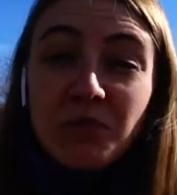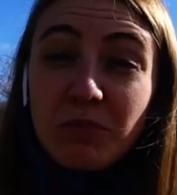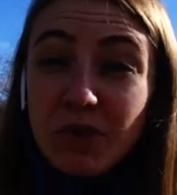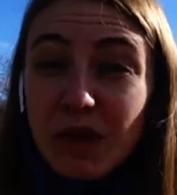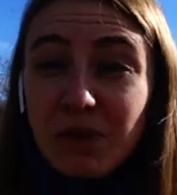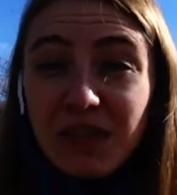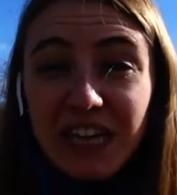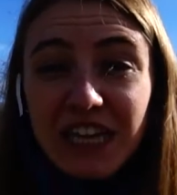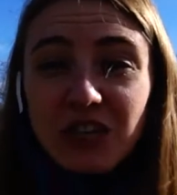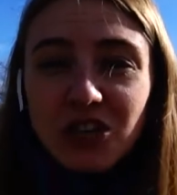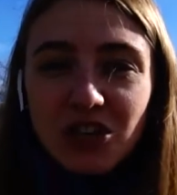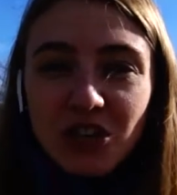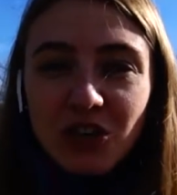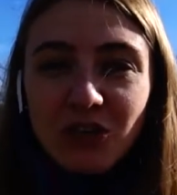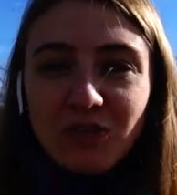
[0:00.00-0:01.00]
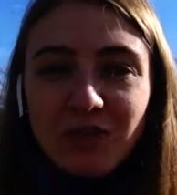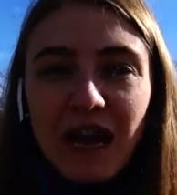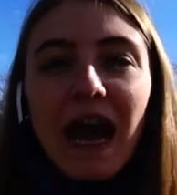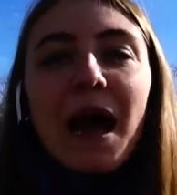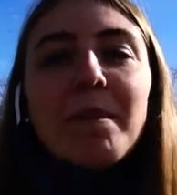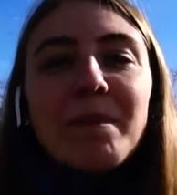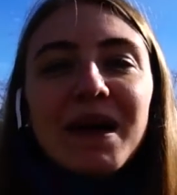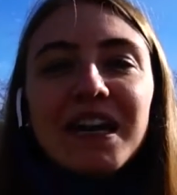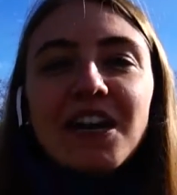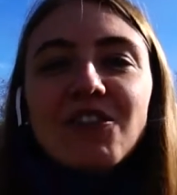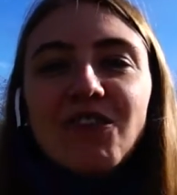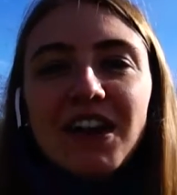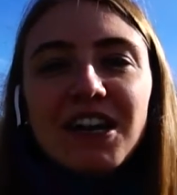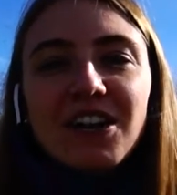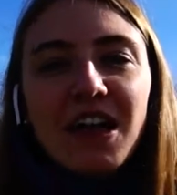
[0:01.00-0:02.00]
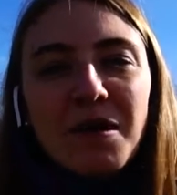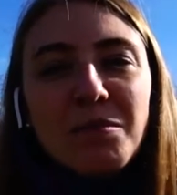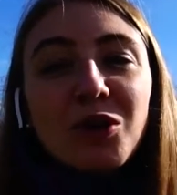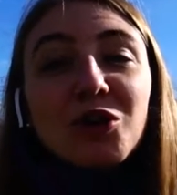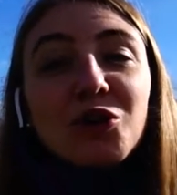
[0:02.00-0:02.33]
maybe like June, I bet I'd find a lot more